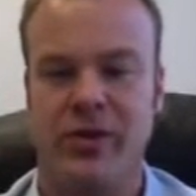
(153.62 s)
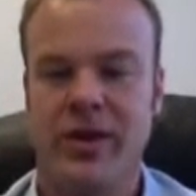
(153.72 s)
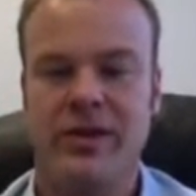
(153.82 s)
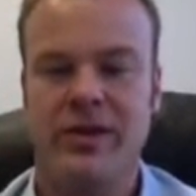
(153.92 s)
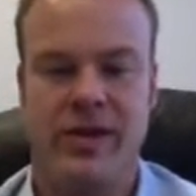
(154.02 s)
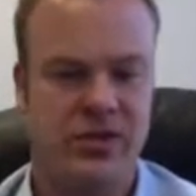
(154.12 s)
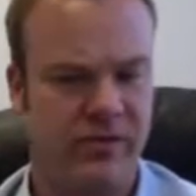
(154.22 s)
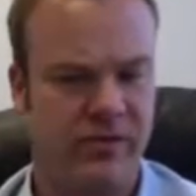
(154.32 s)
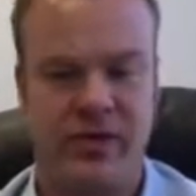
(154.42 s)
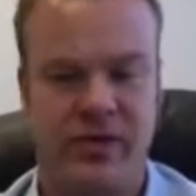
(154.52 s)
takes off
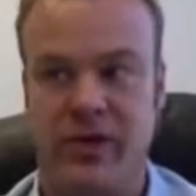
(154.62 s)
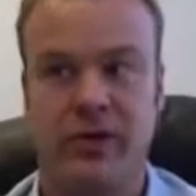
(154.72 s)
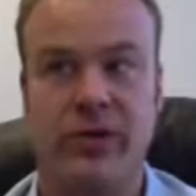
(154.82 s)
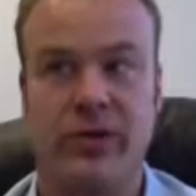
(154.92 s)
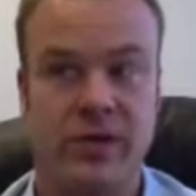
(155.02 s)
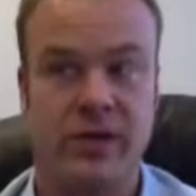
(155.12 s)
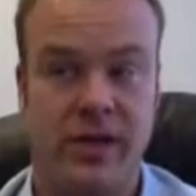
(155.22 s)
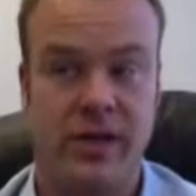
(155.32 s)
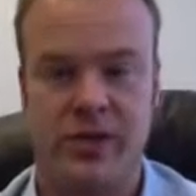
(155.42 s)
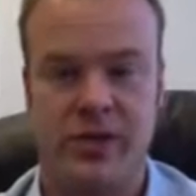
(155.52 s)
at the earlier
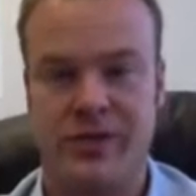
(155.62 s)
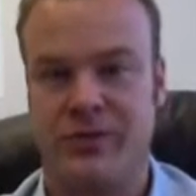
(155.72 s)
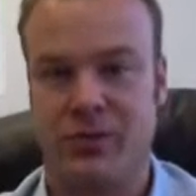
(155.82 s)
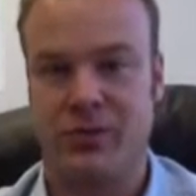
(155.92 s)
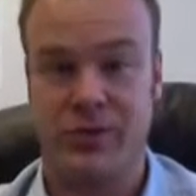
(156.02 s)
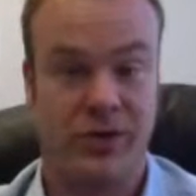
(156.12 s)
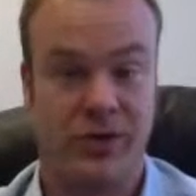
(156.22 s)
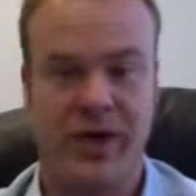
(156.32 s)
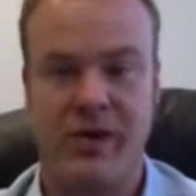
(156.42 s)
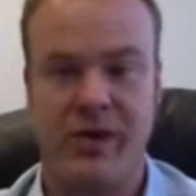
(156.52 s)
stages, and we're certainly
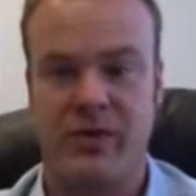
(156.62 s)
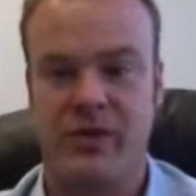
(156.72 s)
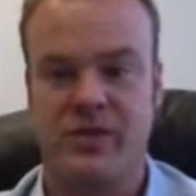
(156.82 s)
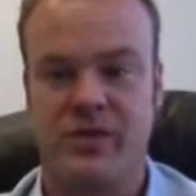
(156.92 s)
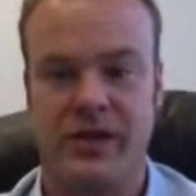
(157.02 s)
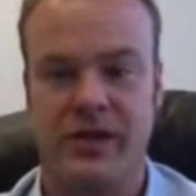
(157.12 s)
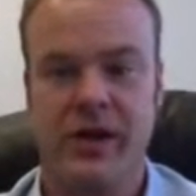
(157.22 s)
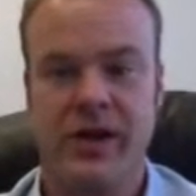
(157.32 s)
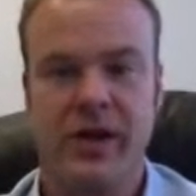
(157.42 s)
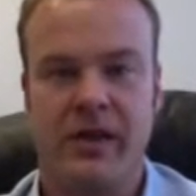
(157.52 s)
happy to see
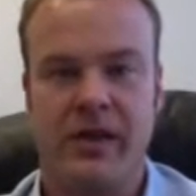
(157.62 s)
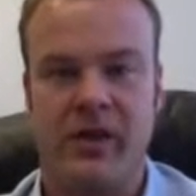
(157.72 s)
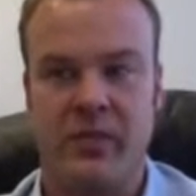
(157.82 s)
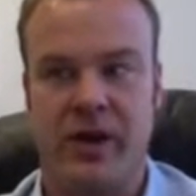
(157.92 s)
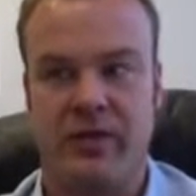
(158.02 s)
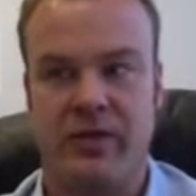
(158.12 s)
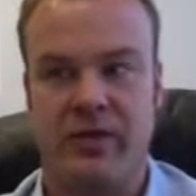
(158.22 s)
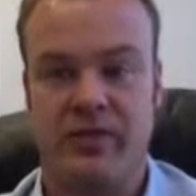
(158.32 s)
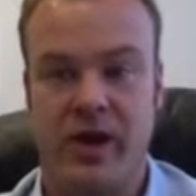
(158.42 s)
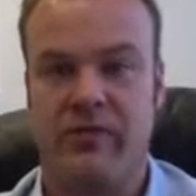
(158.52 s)
the amount of
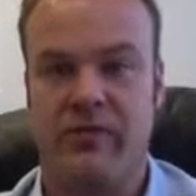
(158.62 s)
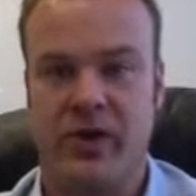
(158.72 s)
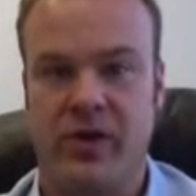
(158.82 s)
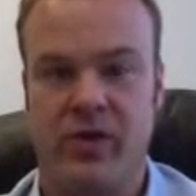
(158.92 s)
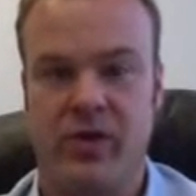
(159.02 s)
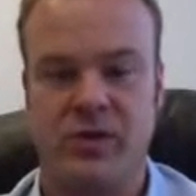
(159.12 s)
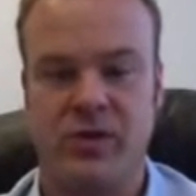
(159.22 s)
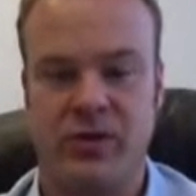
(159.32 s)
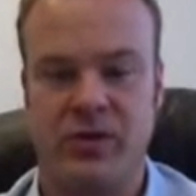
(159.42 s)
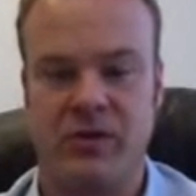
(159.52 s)
traffic going to
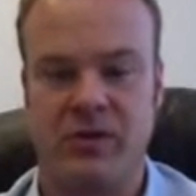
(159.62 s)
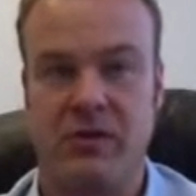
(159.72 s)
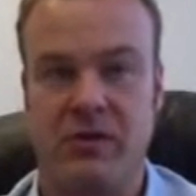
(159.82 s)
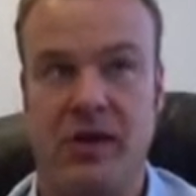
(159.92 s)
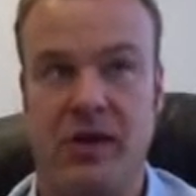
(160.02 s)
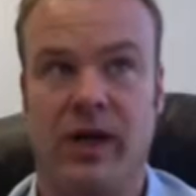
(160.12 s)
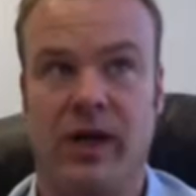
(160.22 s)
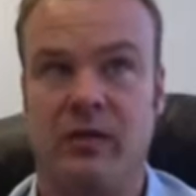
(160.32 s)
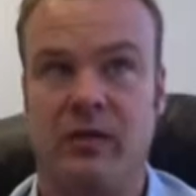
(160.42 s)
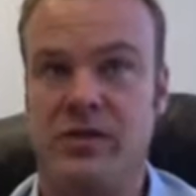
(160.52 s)
the, I
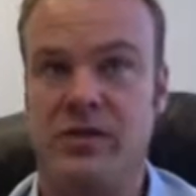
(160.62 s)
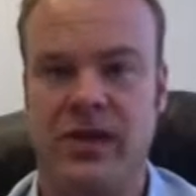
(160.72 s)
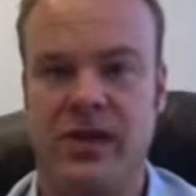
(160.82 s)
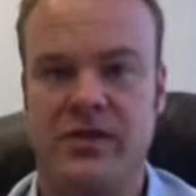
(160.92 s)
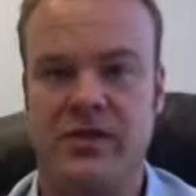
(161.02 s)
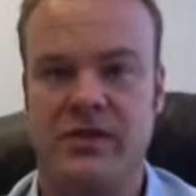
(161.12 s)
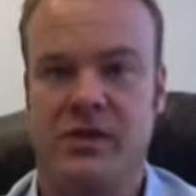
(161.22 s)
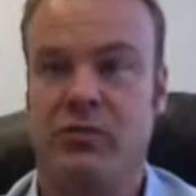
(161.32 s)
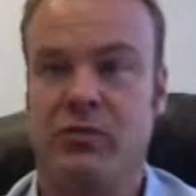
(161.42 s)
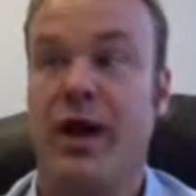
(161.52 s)
would say, less
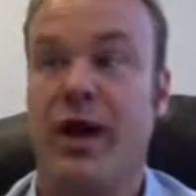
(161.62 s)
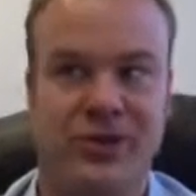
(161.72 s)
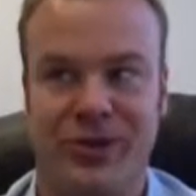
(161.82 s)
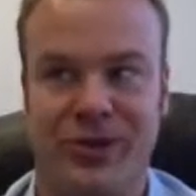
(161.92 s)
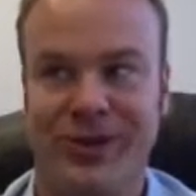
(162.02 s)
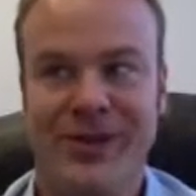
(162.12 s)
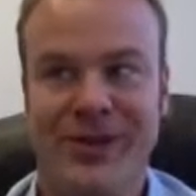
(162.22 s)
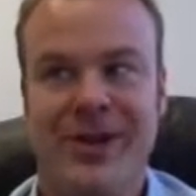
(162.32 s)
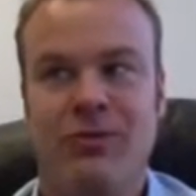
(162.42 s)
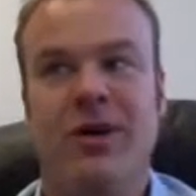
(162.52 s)
practical.
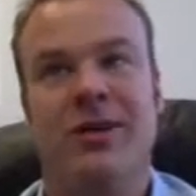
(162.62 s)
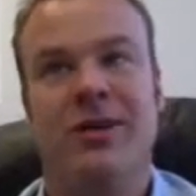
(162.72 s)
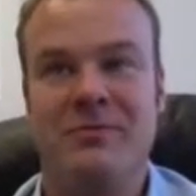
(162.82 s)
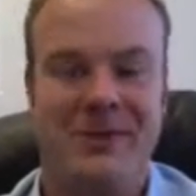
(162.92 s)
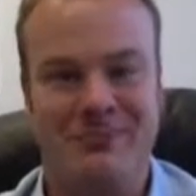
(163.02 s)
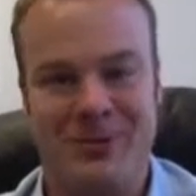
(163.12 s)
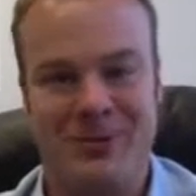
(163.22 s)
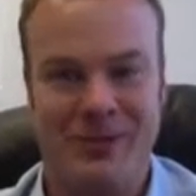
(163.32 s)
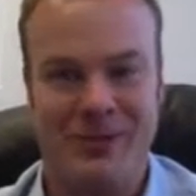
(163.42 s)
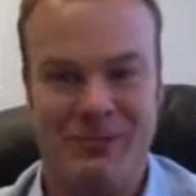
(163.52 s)
Well, I mean,
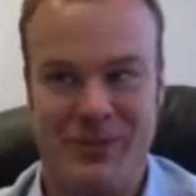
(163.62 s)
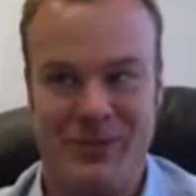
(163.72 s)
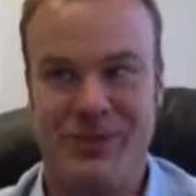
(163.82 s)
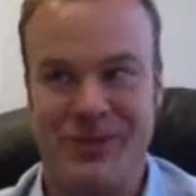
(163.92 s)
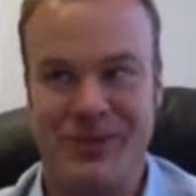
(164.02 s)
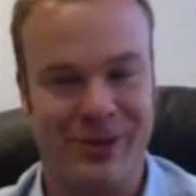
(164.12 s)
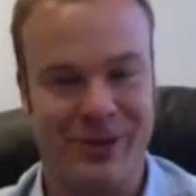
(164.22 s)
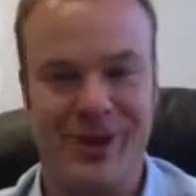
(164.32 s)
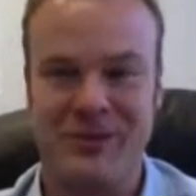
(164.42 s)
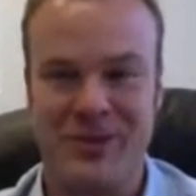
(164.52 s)
music that you
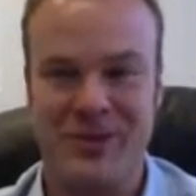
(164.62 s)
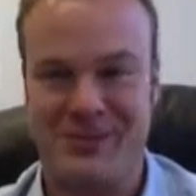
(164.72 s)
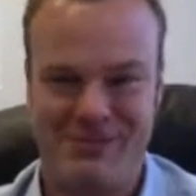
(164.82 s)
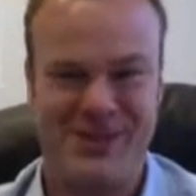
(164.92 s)
love is